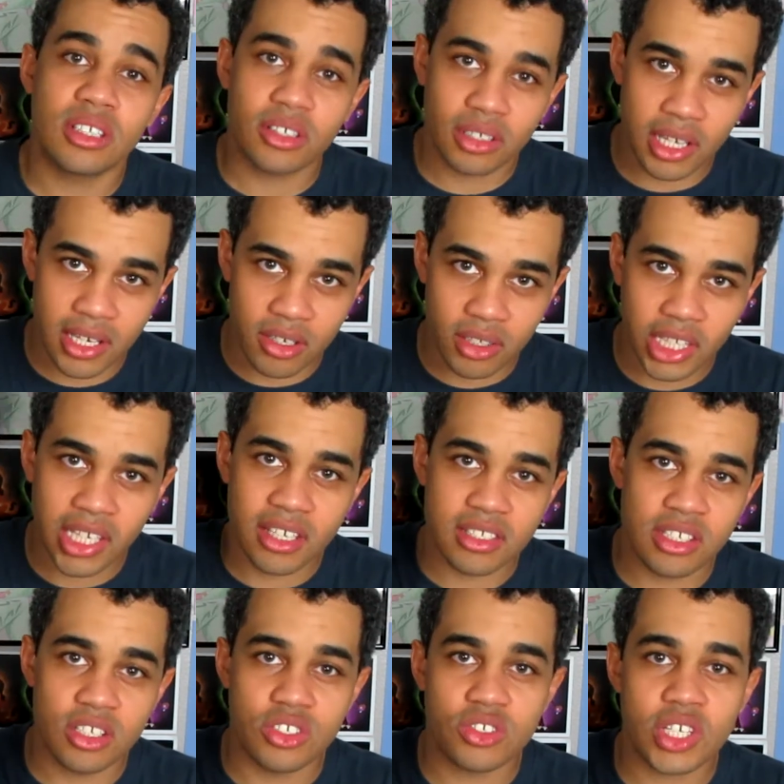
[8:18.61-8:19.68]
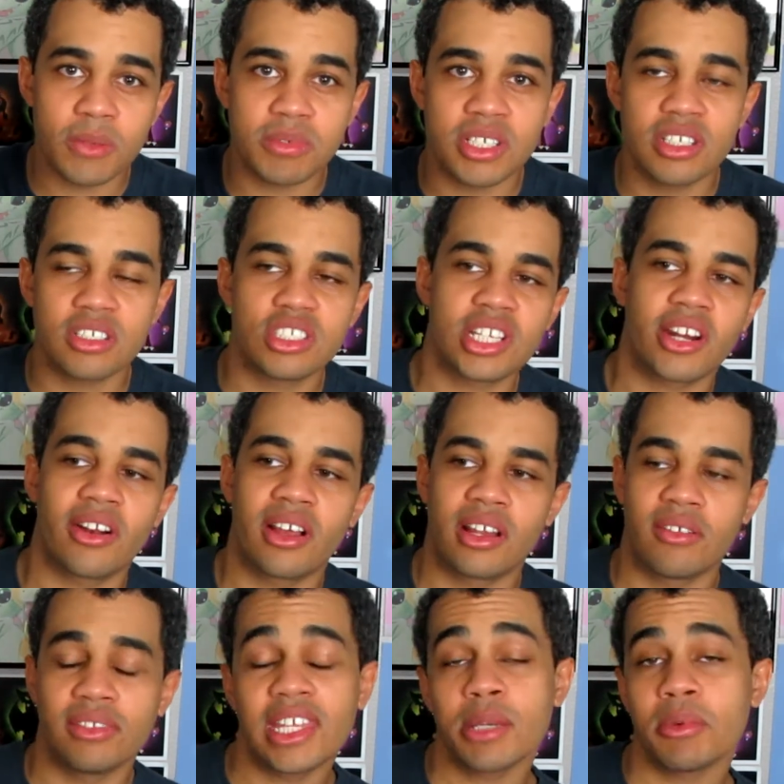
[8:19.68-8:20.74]
Again, link is in the description. Check her
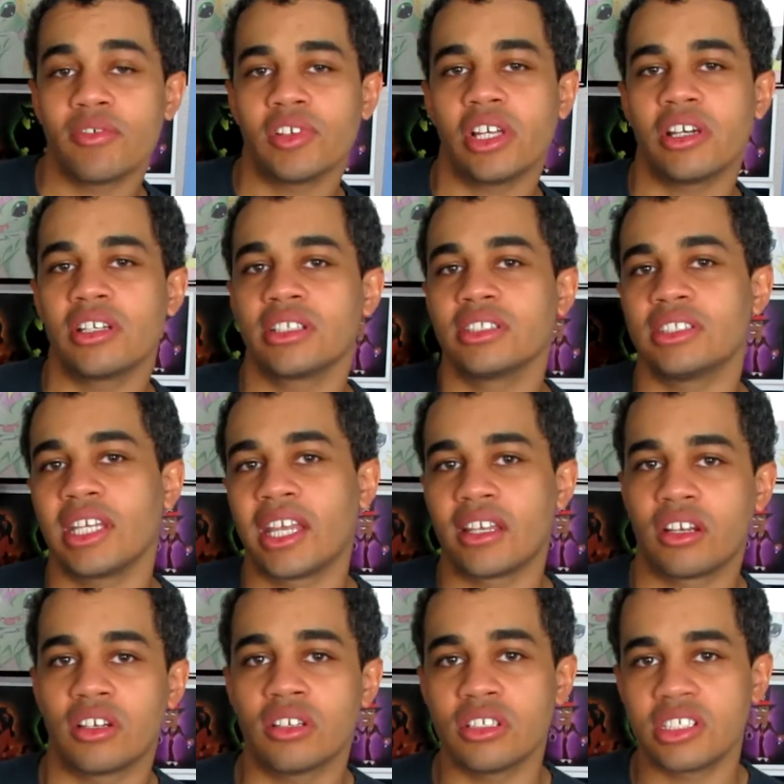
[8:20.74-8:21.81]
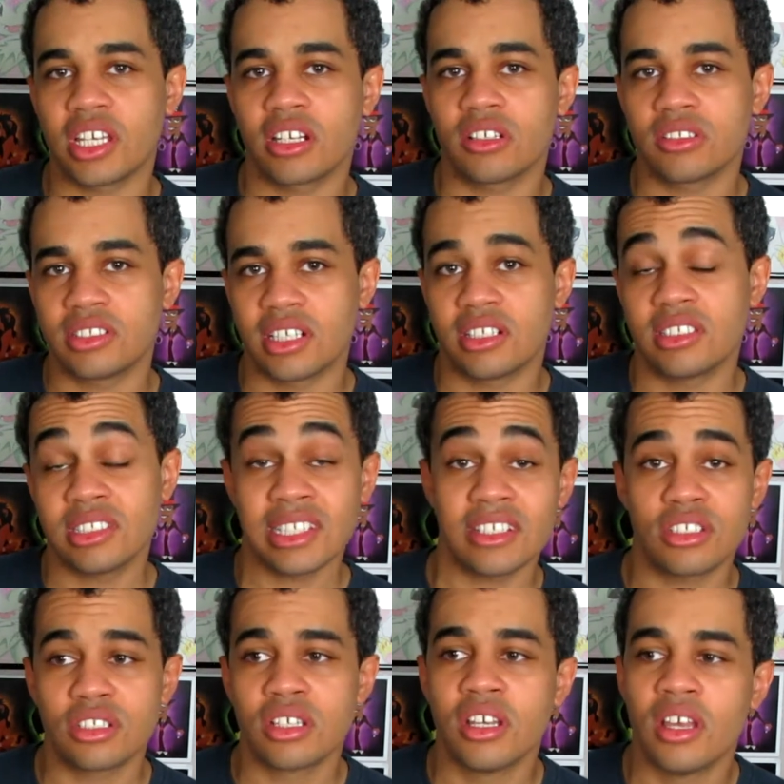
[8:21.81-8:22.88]
out on Thingamavlogs and on her channel, Sarah
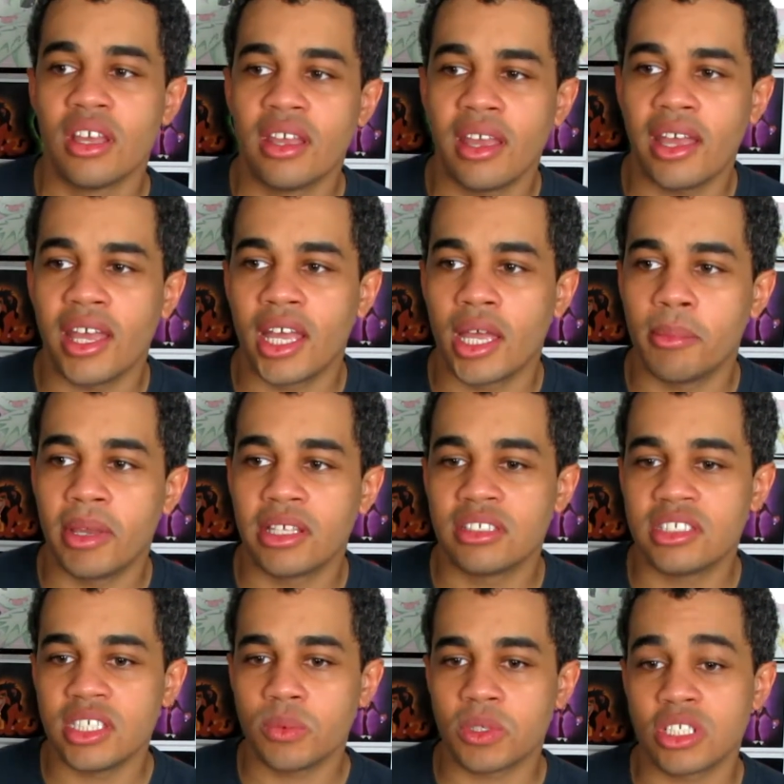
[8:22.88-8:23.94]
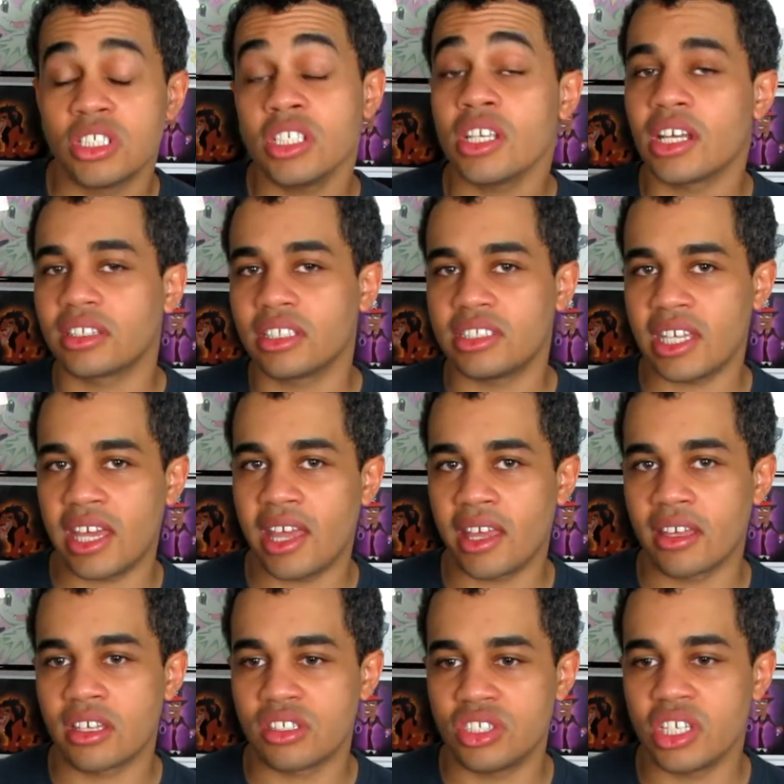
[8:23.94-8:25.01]
Snitch, and see where she got the
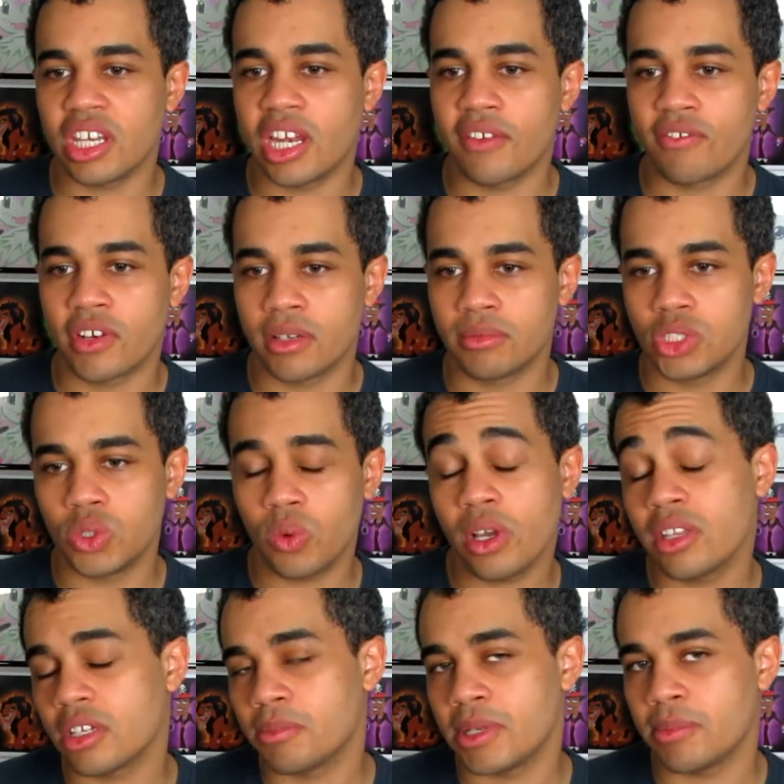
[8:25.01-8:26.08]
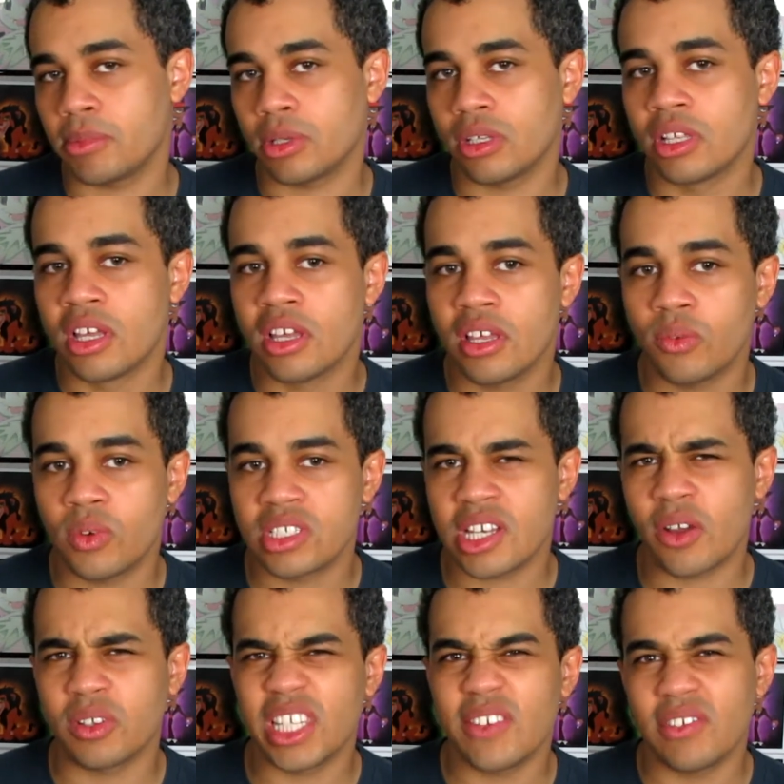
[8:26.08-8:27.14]
tag, because she got it from 2 other people, which
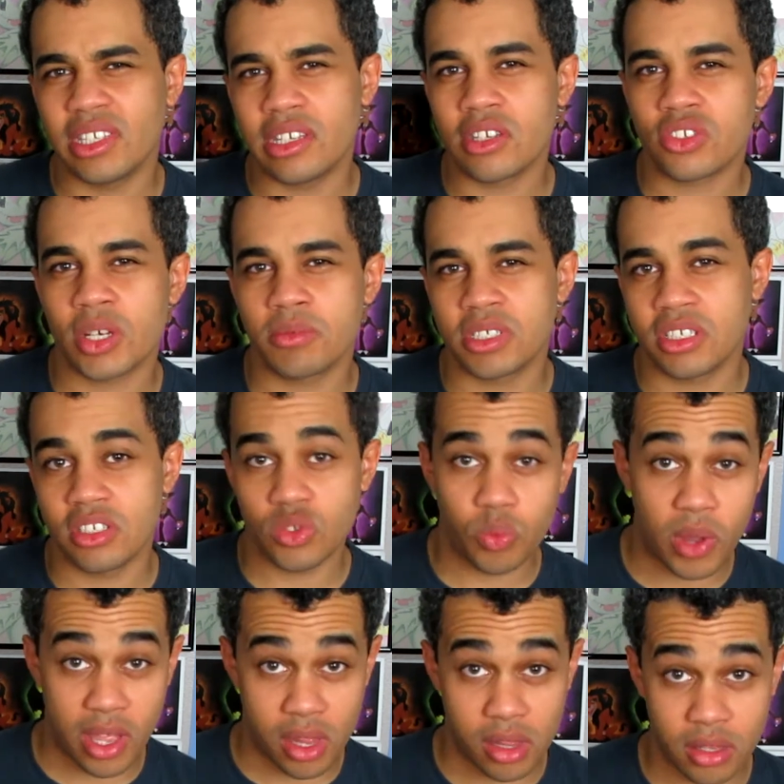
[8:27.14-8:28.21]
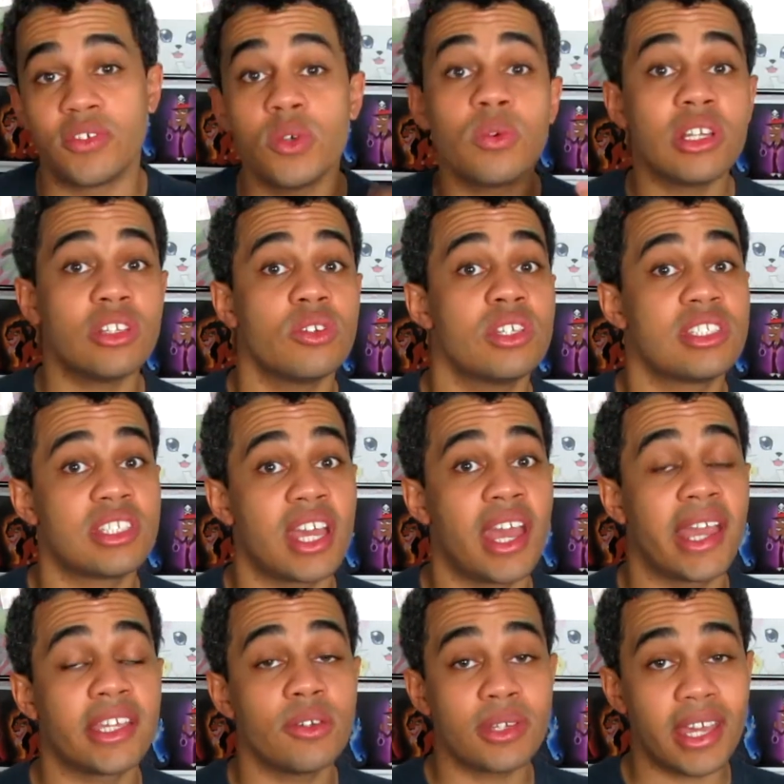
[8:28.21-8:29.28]
I will leave in the description as well. If you want to do this
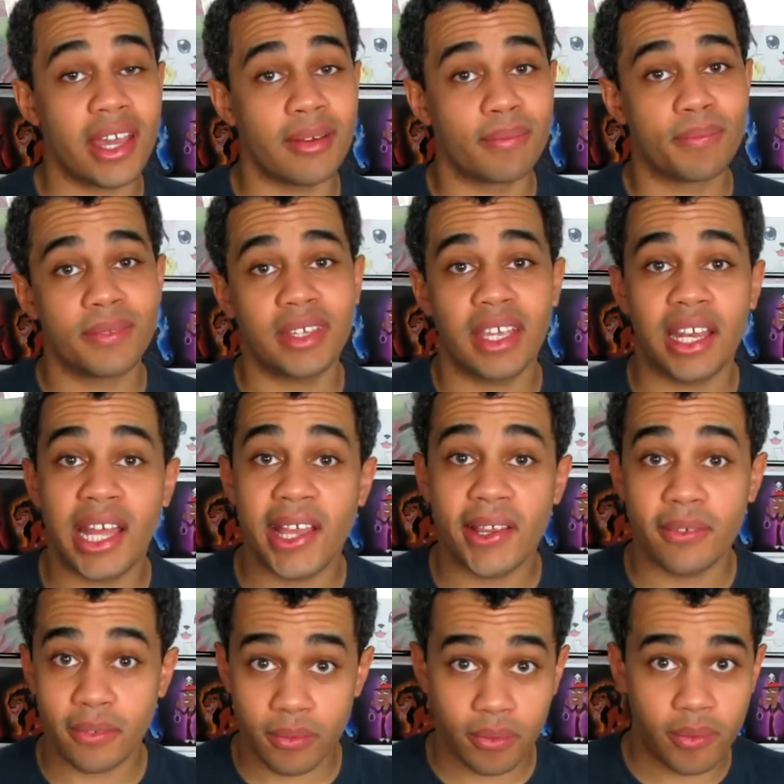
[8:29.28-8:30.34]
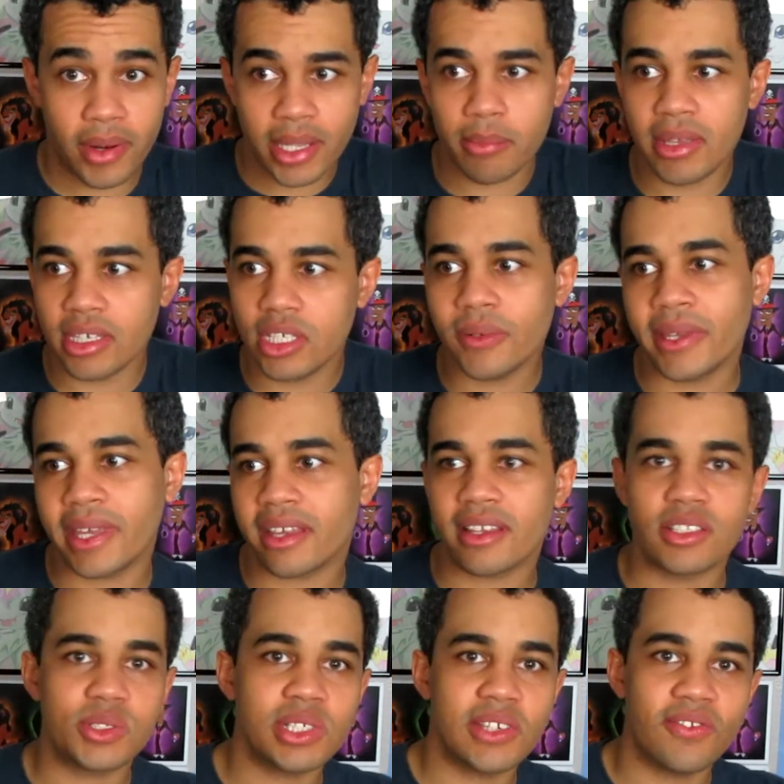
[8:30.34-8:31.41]
tag, you can, and I recommend doing it.
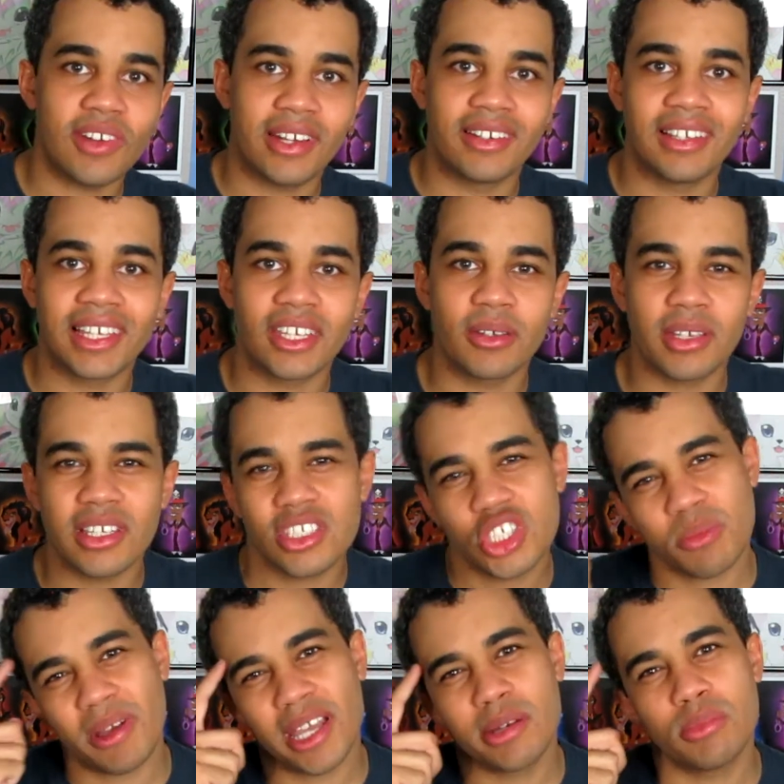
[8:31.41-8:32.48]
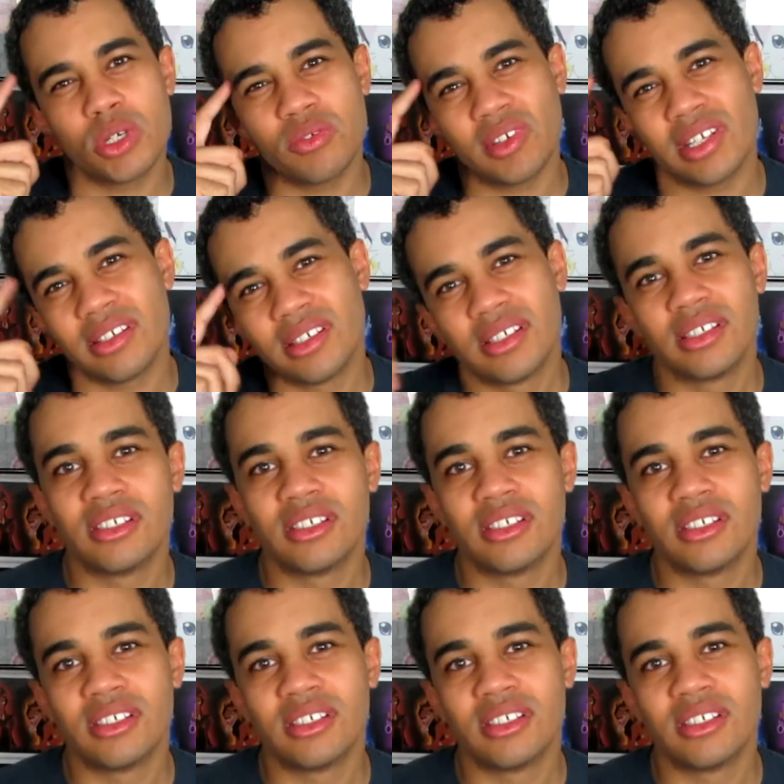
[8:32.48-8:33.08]
It's really fun. Like, it gets your mind moving.